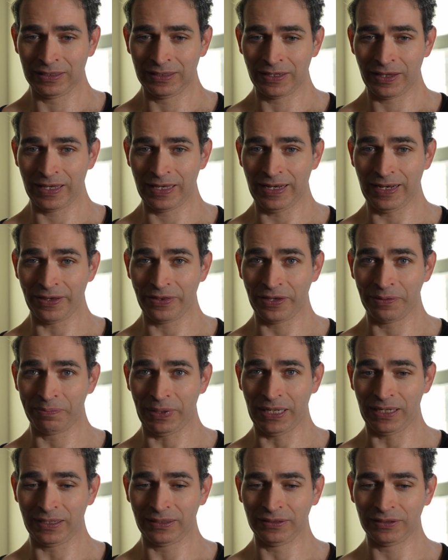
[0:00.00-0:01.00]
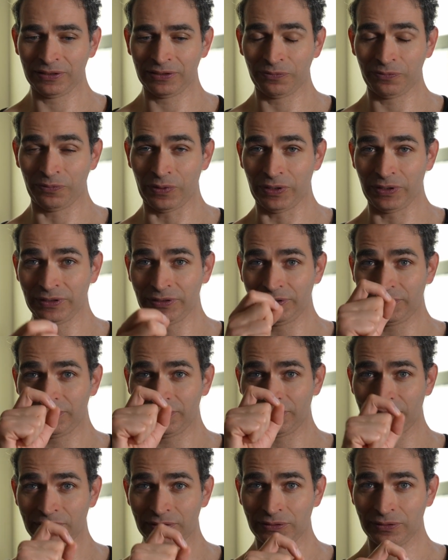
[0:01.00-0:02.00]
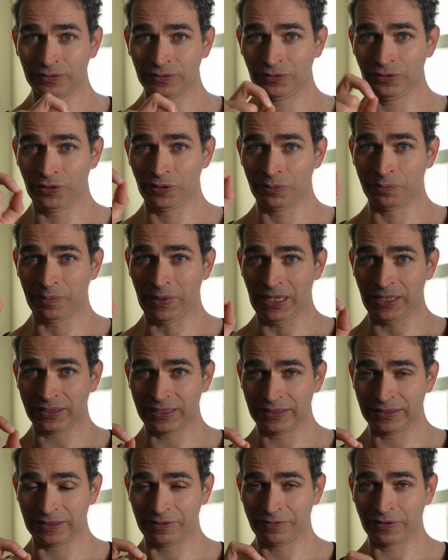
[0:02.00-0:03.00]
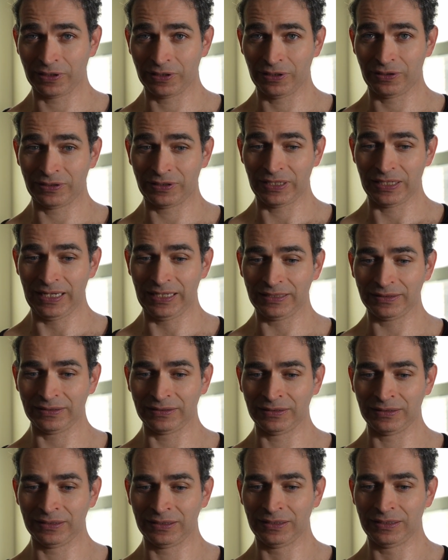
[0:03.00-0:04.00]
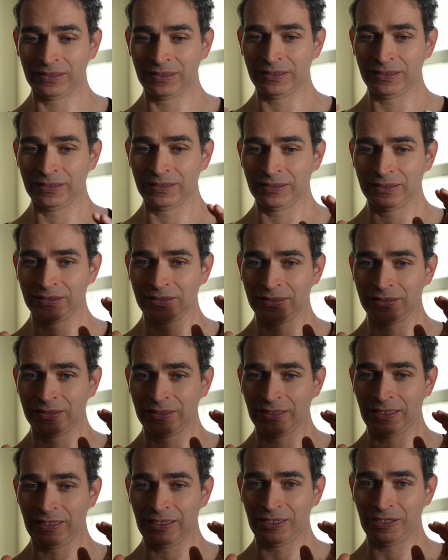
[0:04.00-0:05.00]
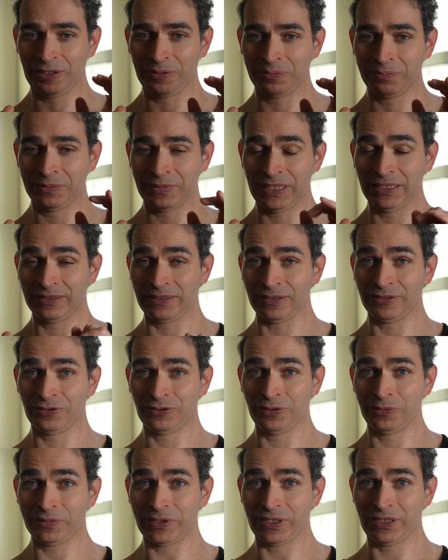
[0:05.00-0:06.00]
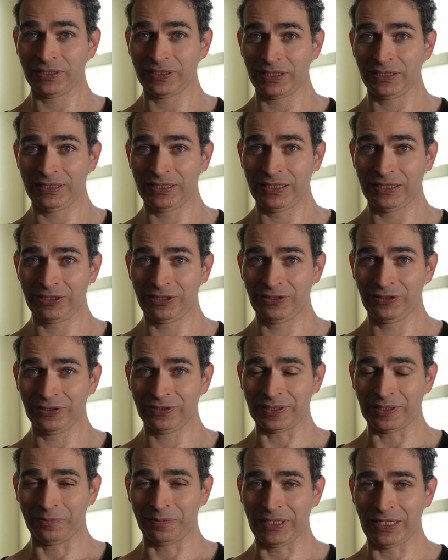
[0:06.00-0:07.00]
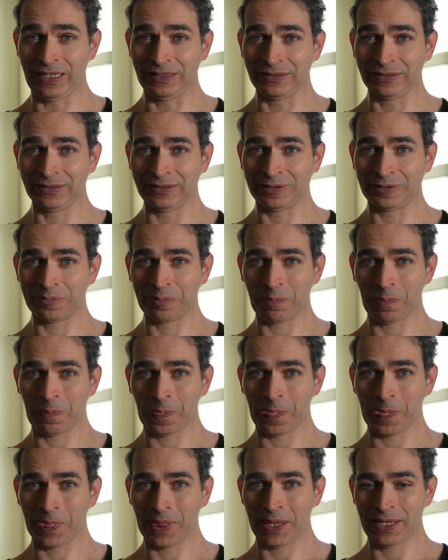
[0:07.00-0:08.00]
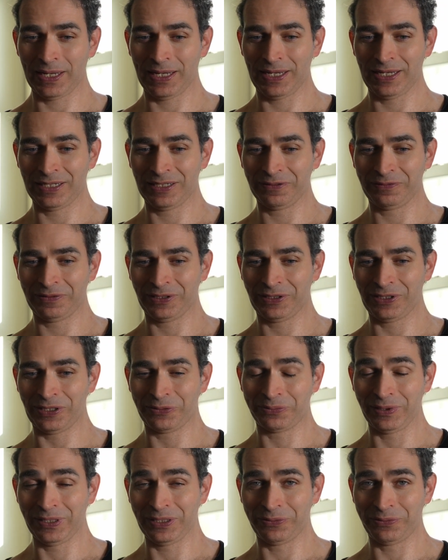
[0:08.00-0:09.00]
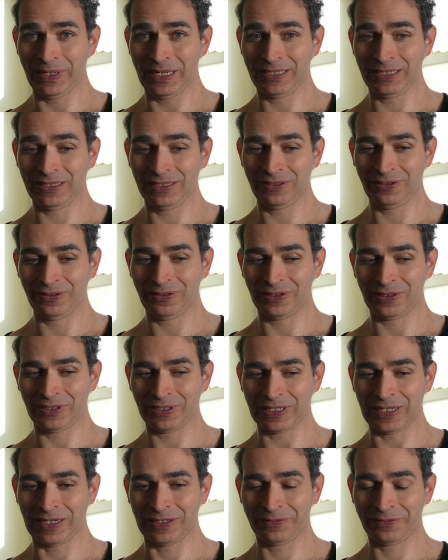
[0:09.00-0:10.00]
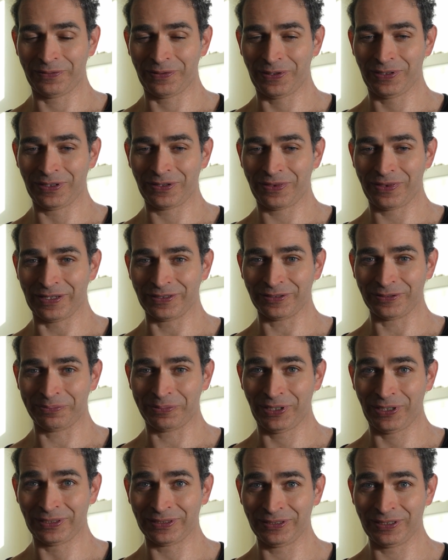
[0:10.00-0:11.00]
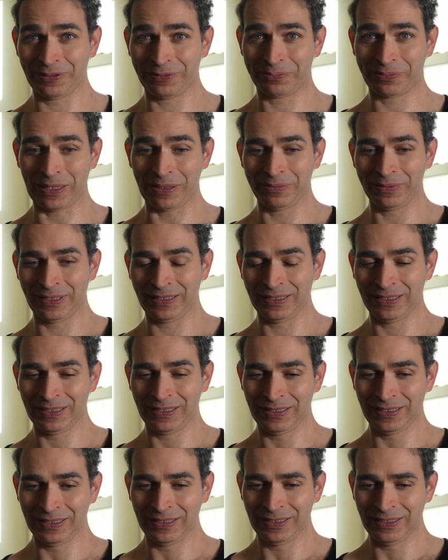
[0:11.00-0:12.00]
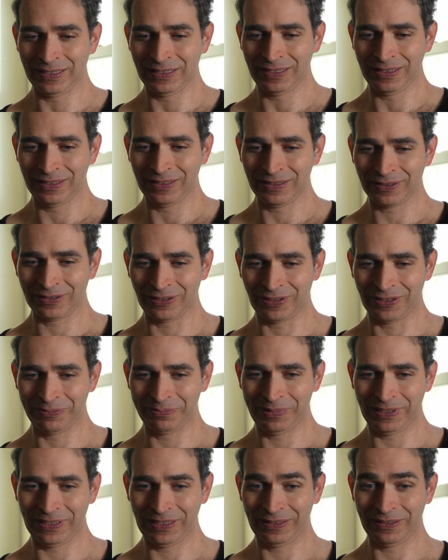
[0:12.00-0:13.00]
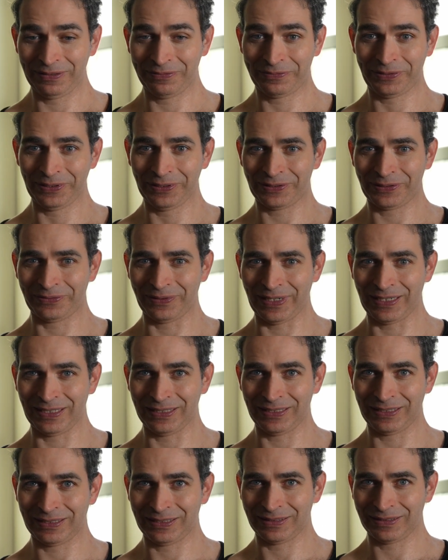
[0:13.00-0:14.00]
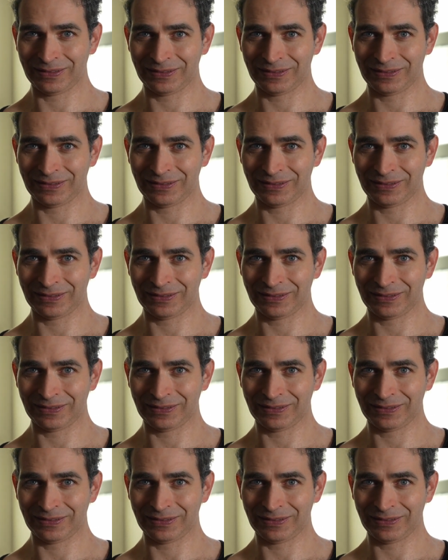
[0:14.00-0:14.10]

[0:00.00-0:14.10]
The other part is once you're marked as having learned a lesson, it's assumed that you can teach it to someone else. And if you're not really ready, you're kind of hurting the other person, you're probably gonna be frustrated